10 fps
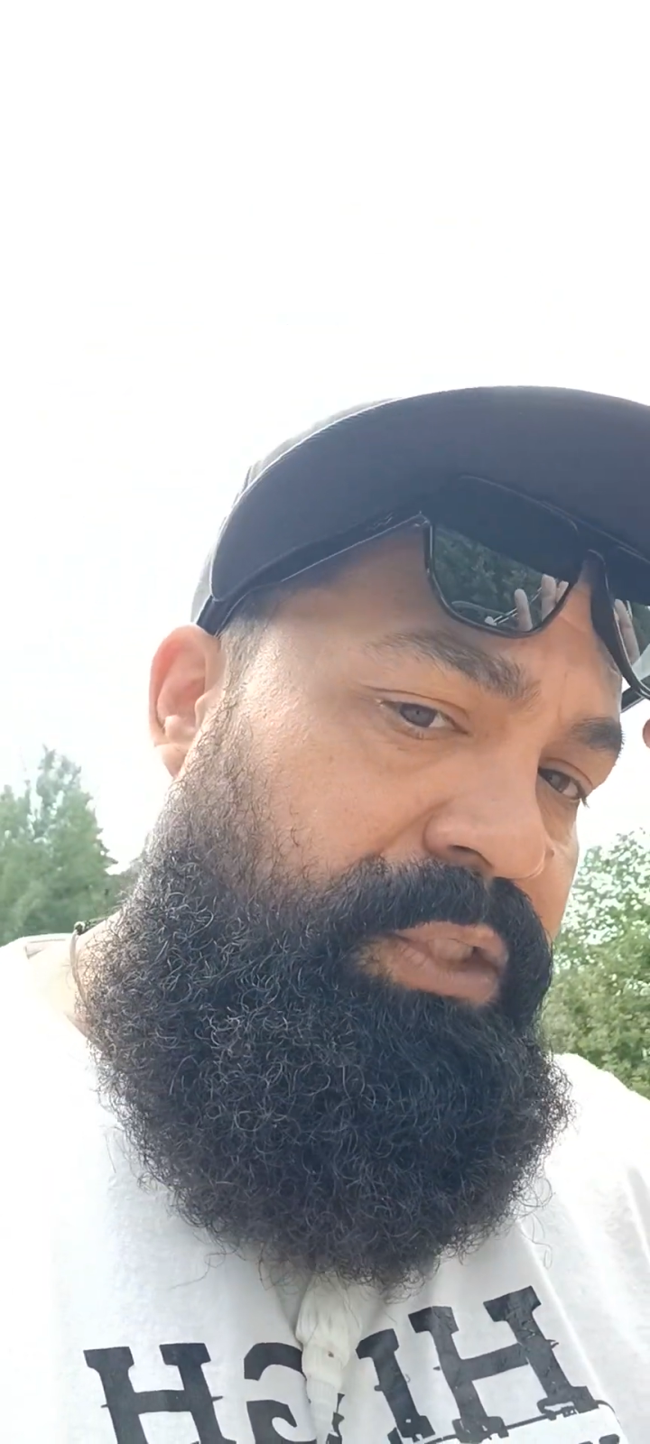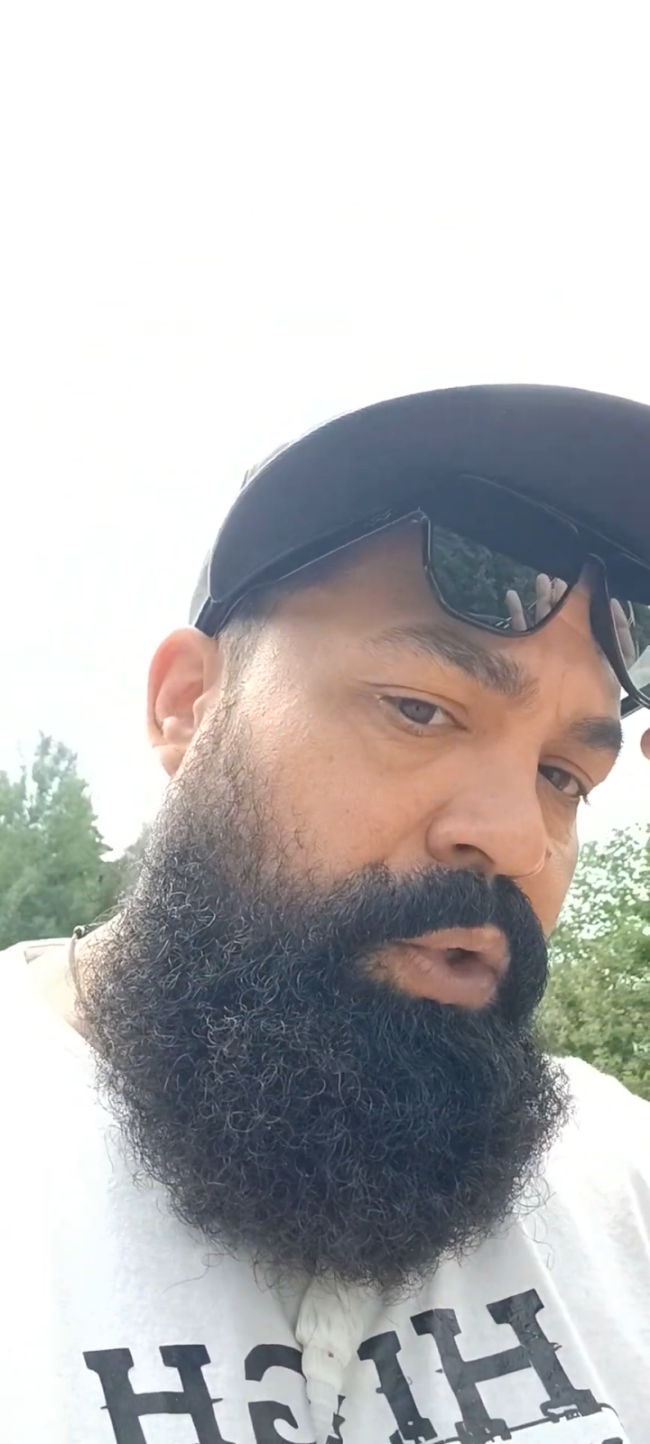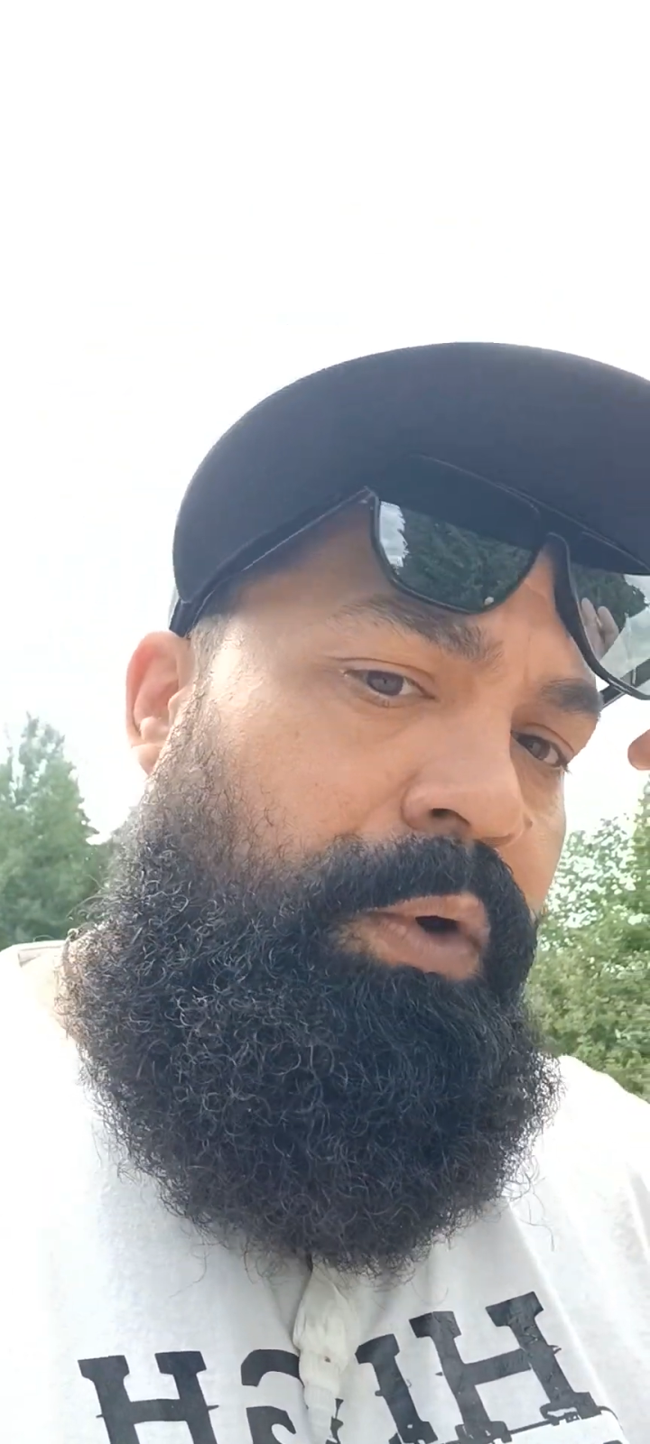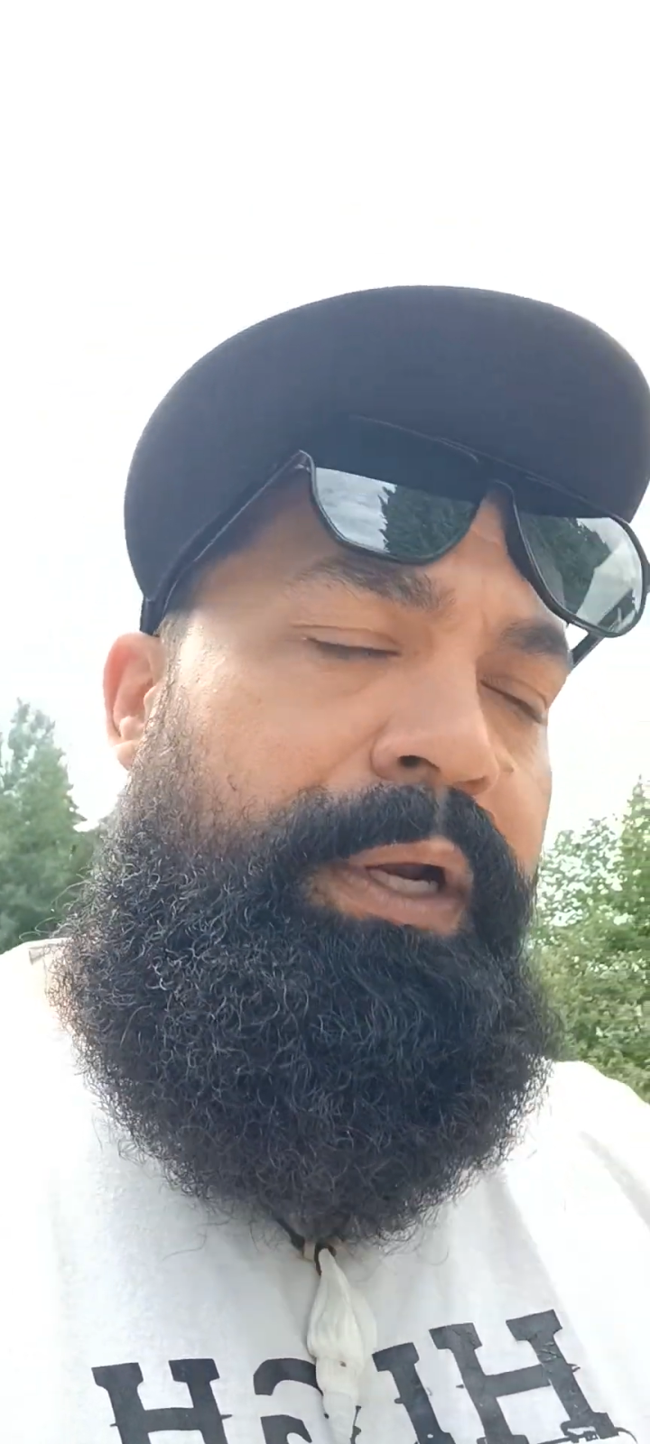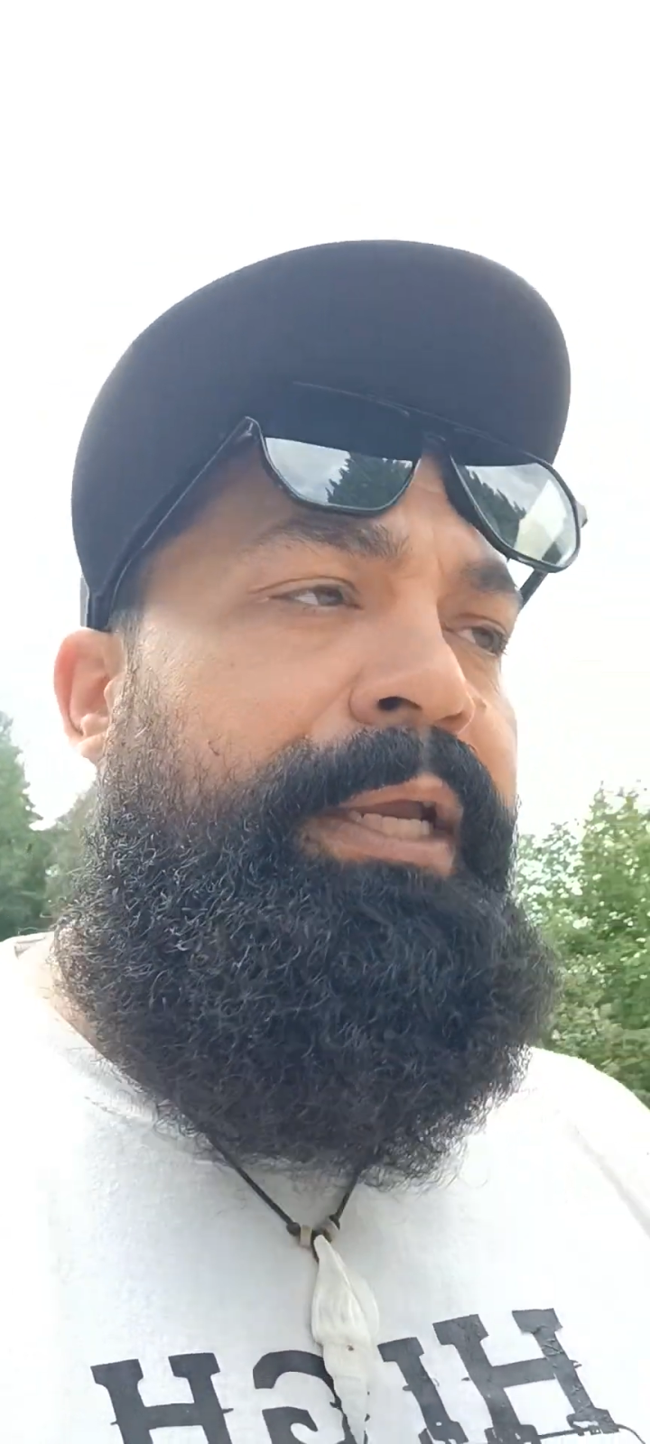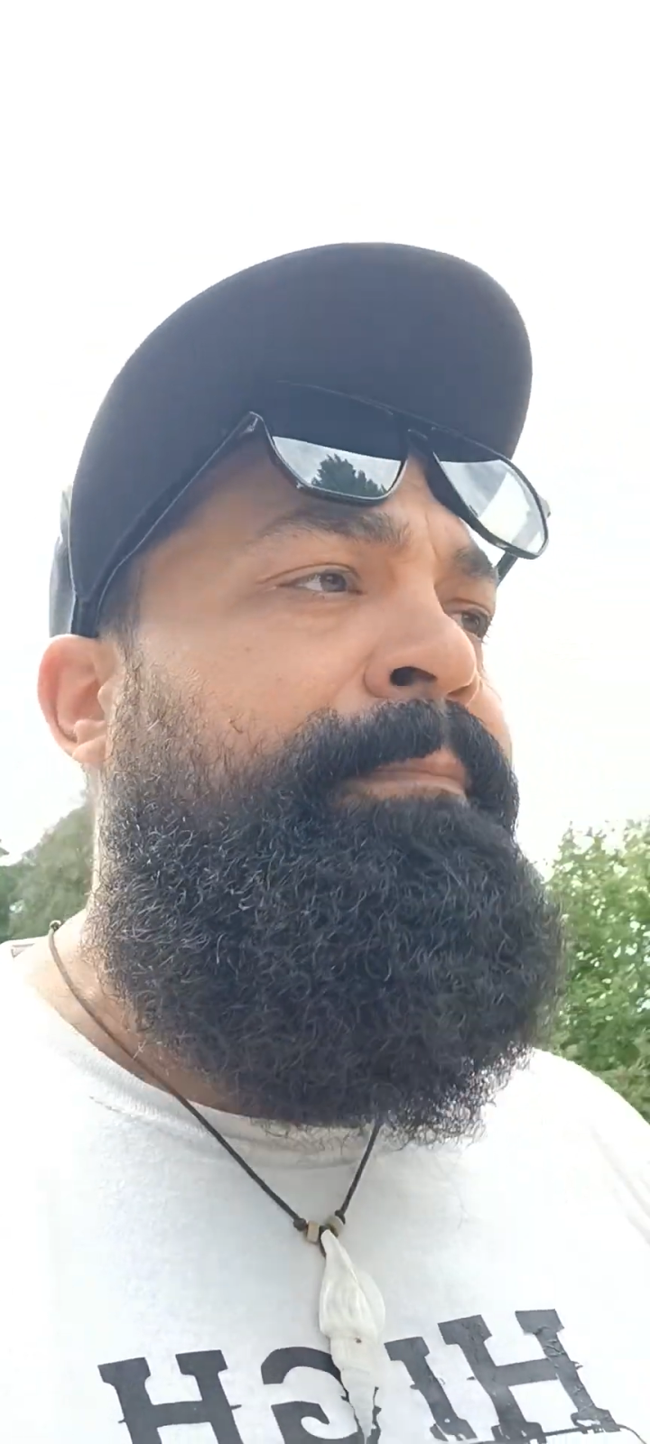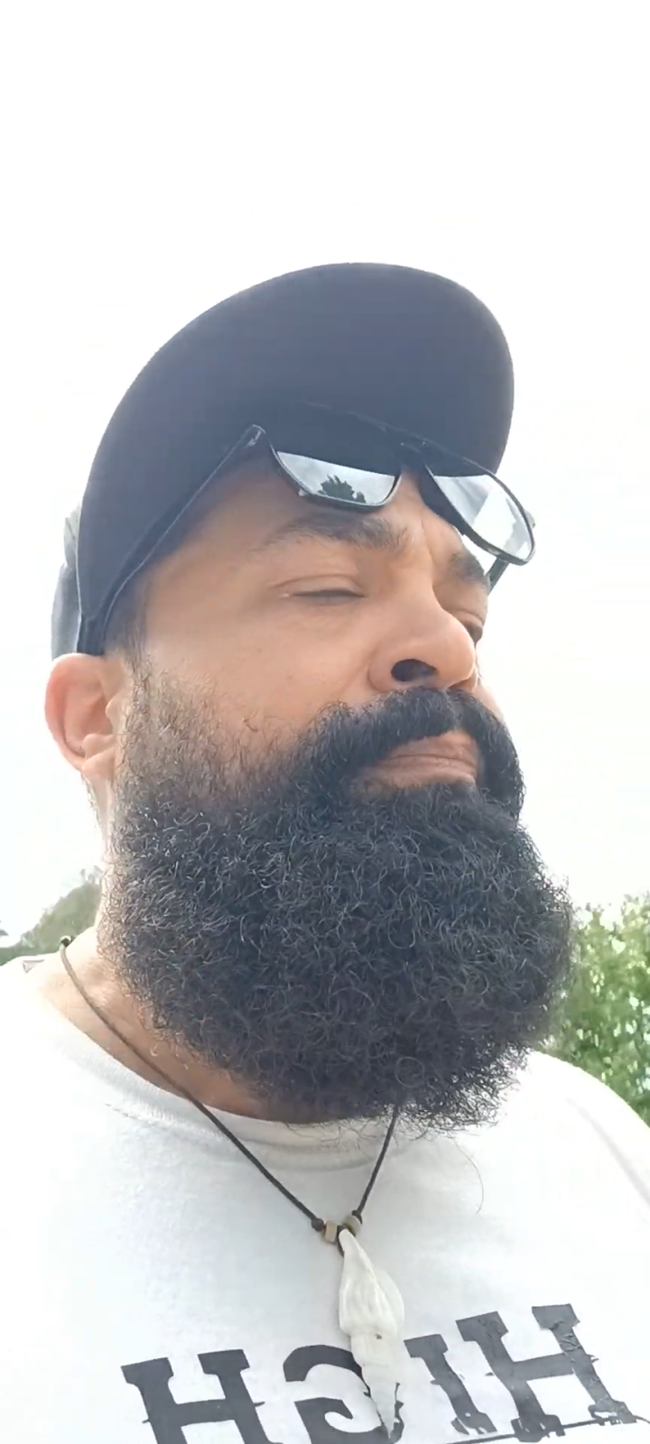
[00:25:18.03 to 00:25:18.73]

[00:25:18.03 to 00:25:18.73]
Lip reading: story